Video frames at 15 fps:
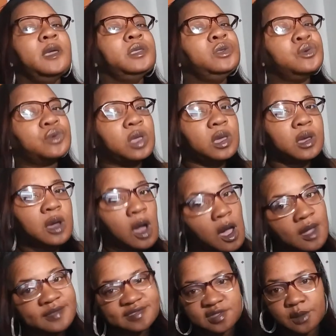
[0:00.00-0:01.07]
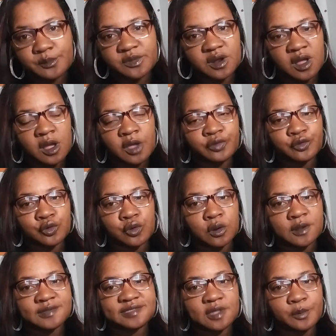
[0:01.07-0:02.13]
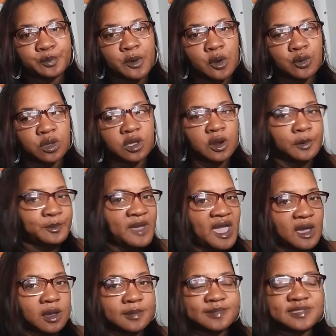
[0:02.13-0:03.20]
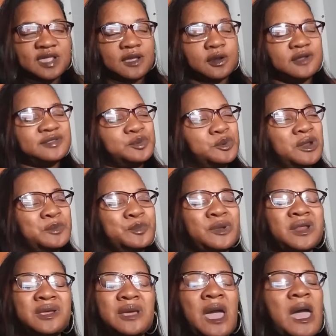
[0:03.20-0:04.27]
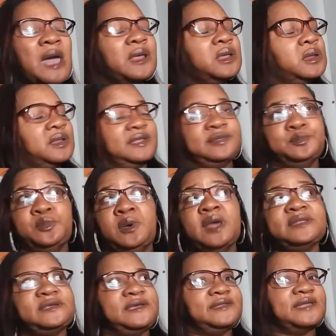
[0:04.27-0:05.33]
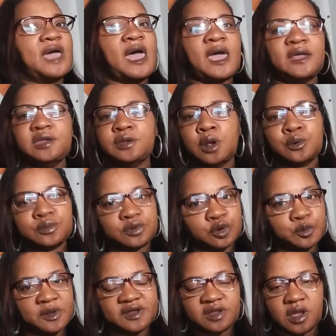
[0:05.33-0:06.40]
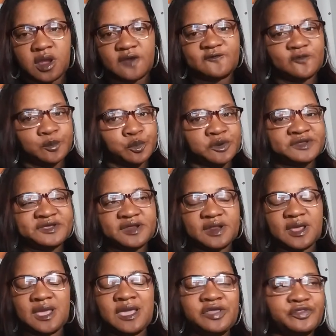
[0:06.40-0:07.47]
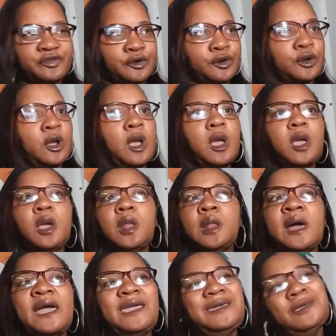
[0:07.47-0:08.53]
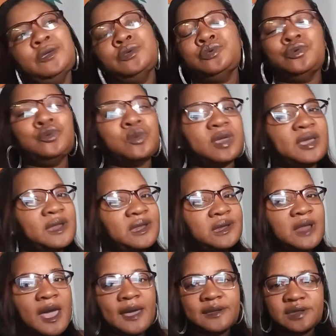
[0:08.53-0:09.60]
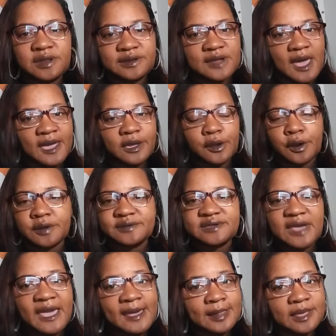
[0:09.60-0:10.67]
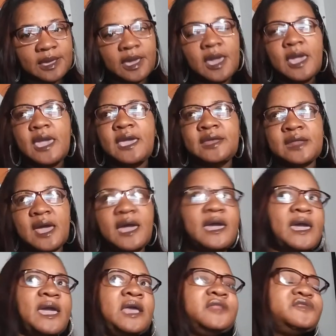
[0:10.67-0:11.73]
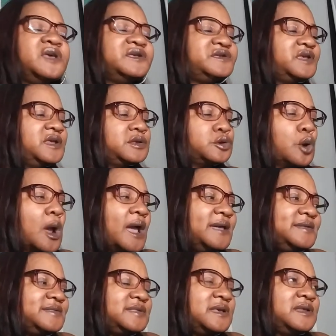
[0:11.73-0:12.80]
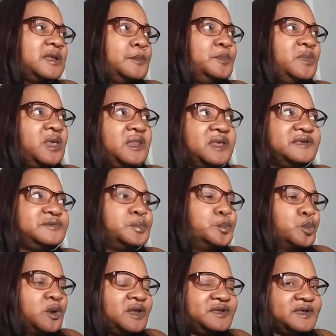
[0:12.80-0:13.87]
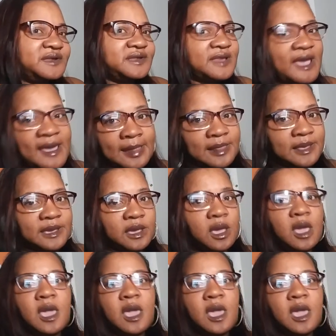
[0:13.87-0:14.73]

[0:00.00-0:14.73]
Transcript: You can call some of the other girls up on here backup singers when it, but it, I, and as much as I don't too much care for Bridget either, like, you cannot deny her talent. And I hate that she tries to diminish Bridget's talent.